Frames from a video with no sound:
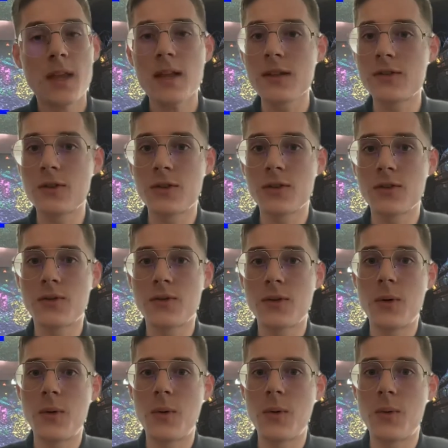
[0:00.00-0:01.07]
sort of
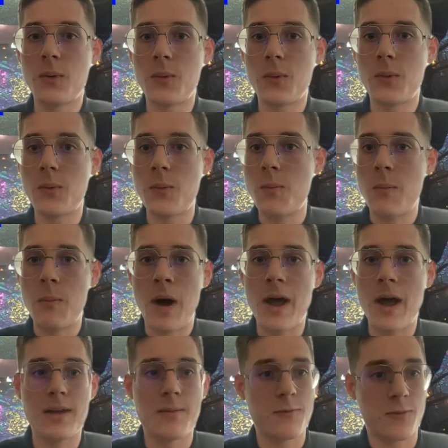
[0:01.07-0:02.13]

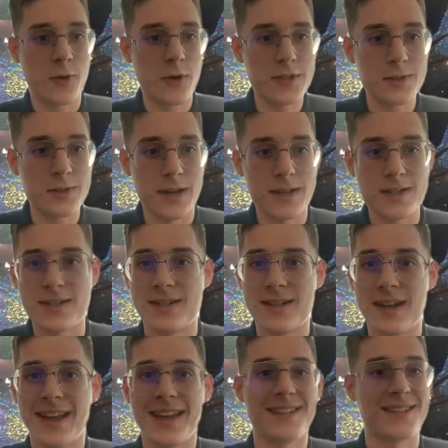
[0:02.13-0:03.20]
my first question,
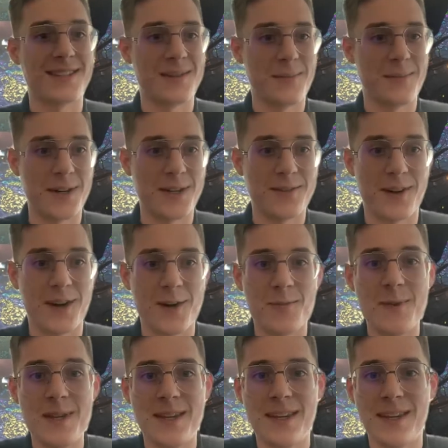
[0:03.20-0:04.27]
I guess, as a part of our
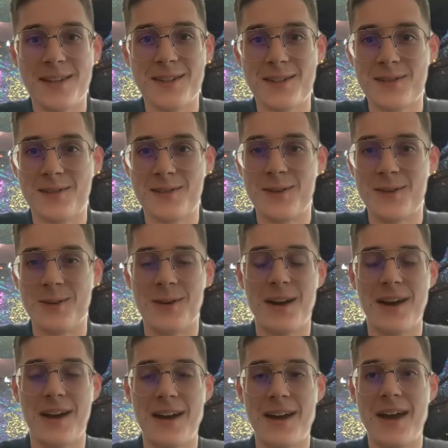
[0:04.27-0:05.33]
mini interview
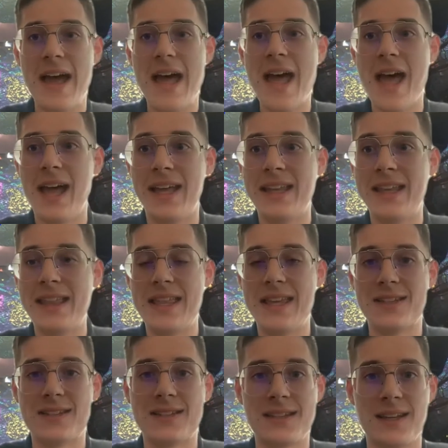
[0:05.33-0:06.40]
in
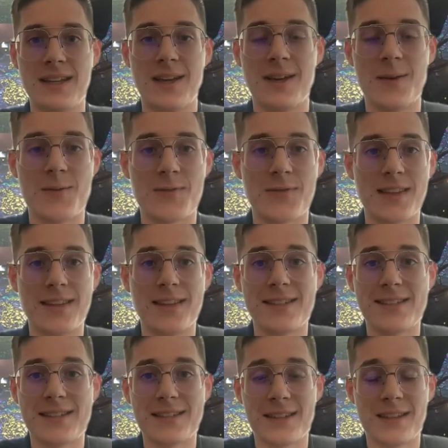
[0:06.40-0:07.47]
this
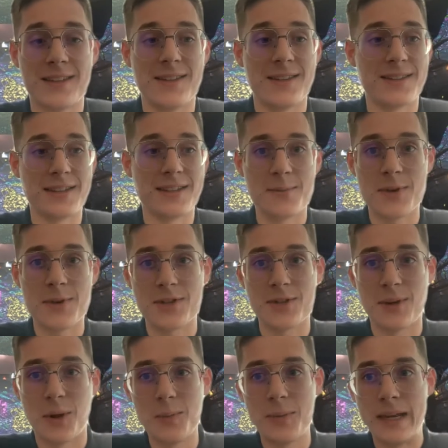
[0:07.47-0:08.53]
exhibition
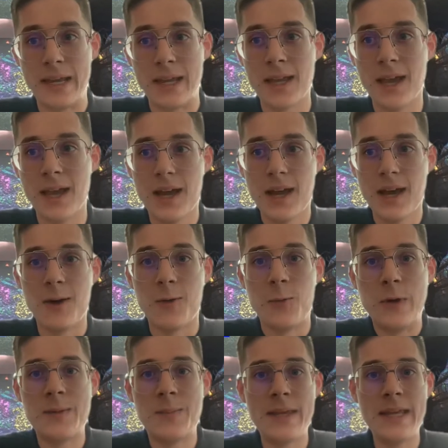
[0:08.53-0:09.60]
opening,
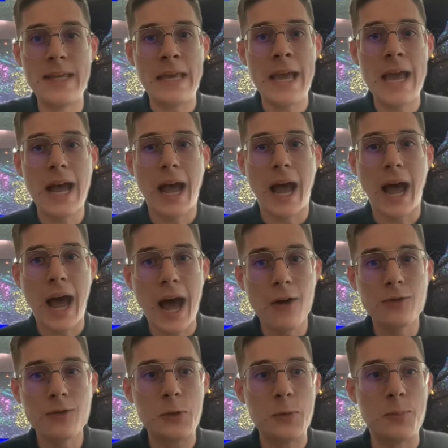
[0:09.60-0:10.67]
would be how
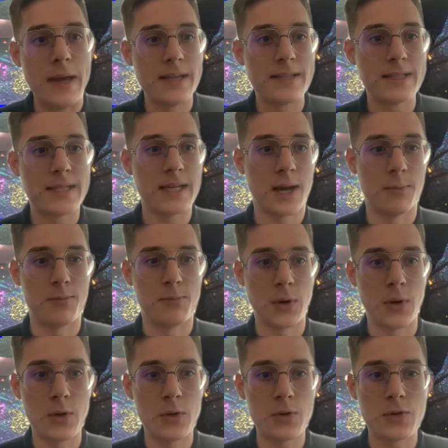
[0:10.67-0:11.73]
to best
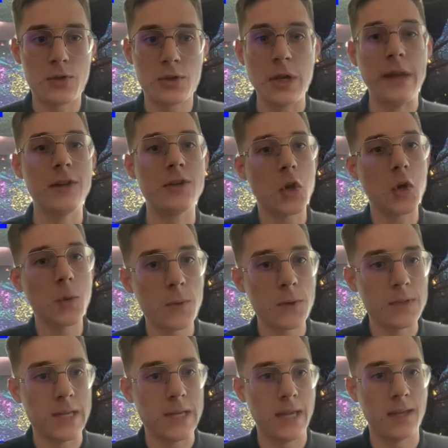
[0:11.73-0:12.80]
approach
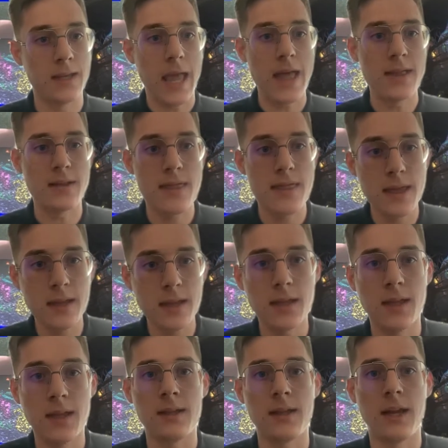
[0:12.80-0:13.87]
interpreting and
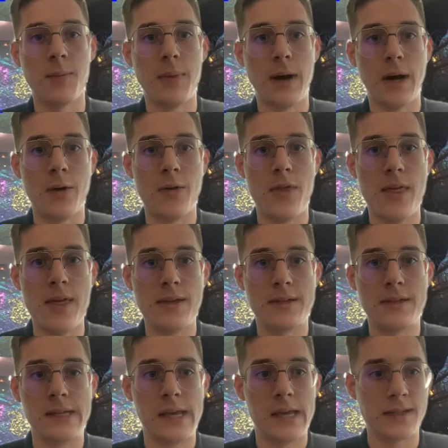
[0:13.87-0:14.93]
thinking about
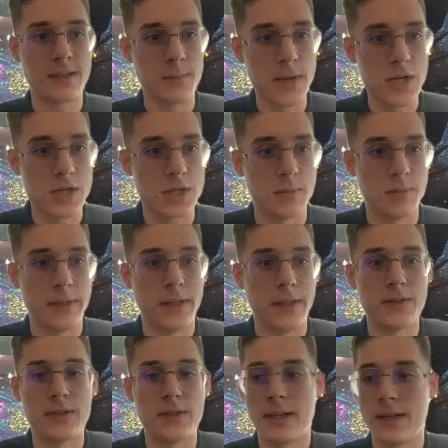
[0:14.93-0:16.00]
this exhibition,
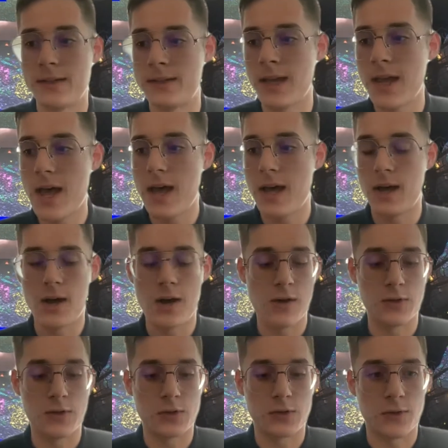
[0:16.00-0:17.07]
because it is
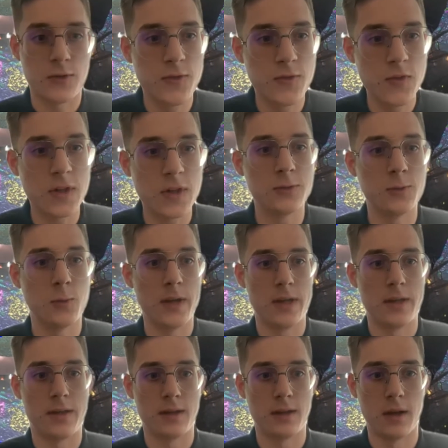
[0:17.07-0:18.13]
sort of filled
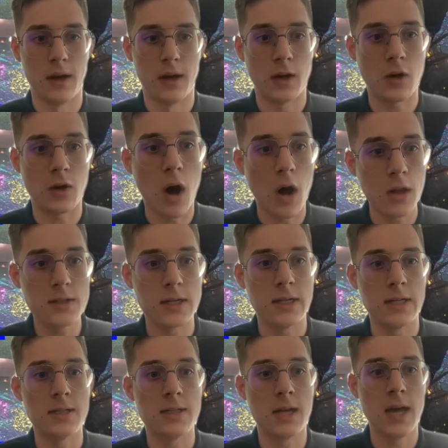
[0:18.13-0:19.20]
with
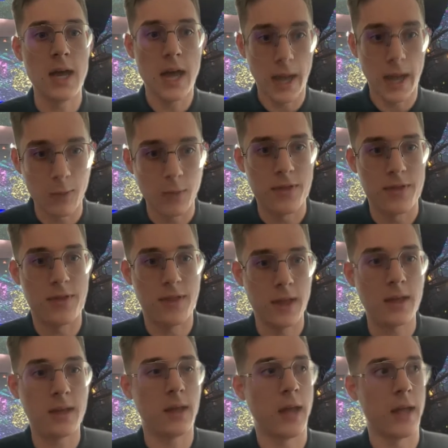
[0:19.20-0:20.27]
content, with
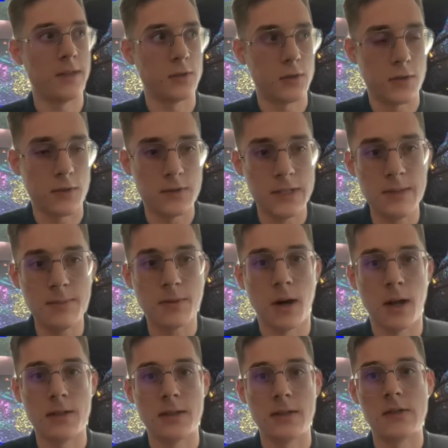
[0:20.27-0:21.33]
thick and sort of deep
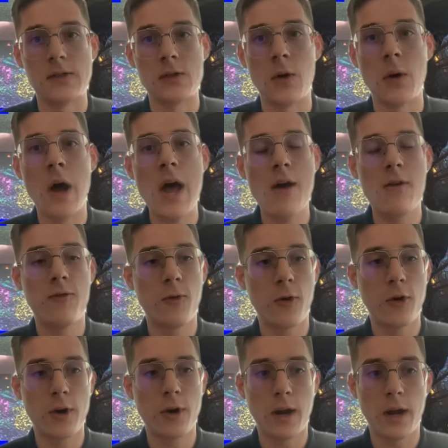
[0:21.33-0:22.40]
content. So
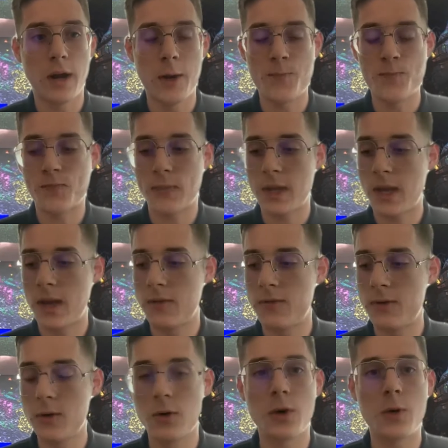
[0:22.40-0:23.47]
for a
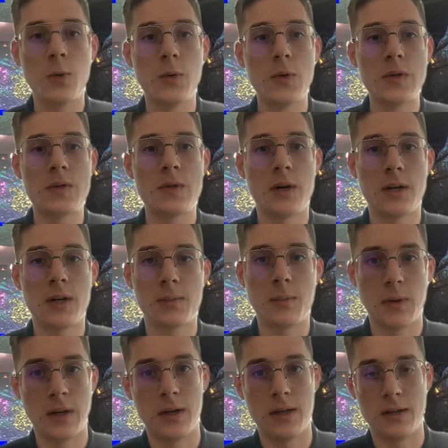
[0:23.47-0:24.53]
viewer who is not
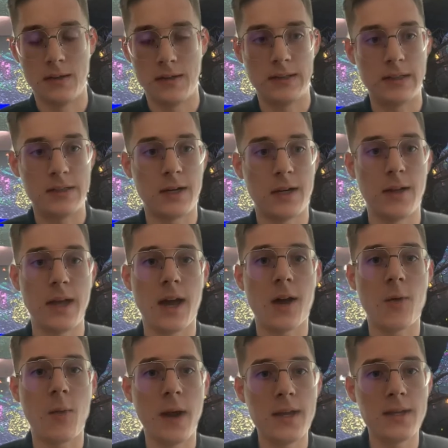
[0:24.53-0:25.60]
necessarily
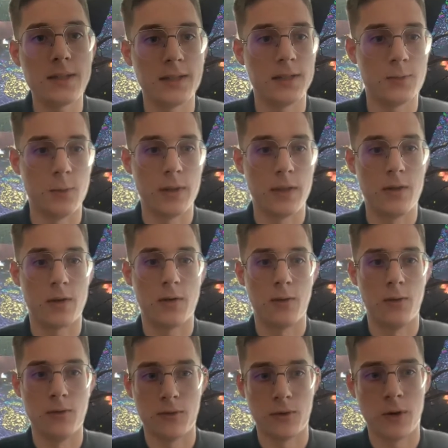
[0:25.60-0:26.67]
acquainted with your
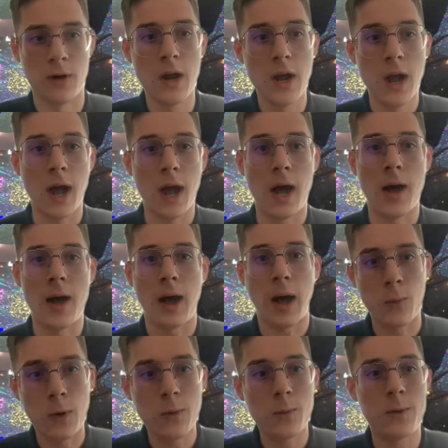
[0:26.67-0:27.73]
oeuvre,
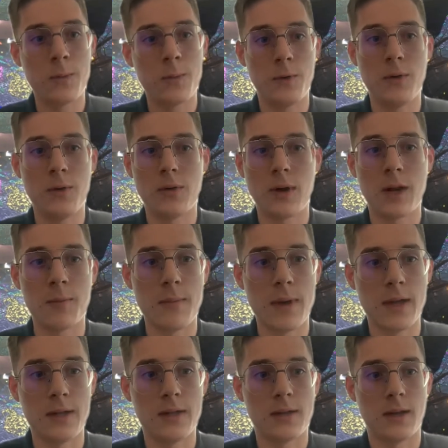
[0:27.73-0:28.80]
what would you
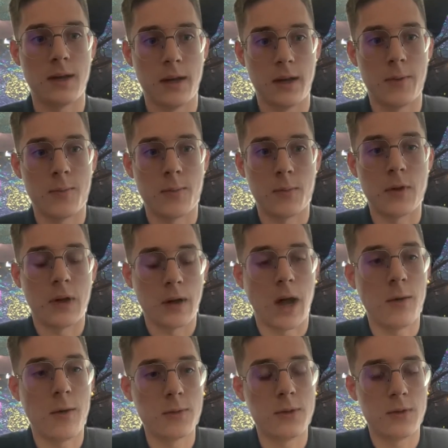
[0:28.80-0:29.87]
recommend? How
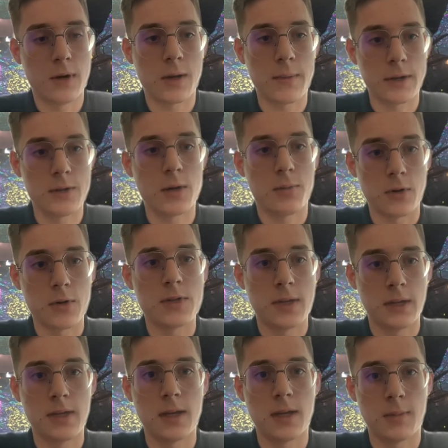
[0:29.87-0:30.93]
would you recommend to approach
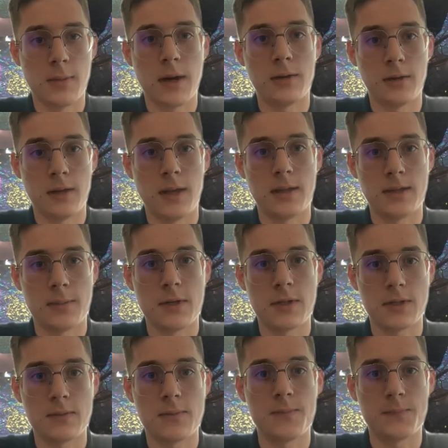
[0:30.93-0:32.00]
thinking about the exhibition?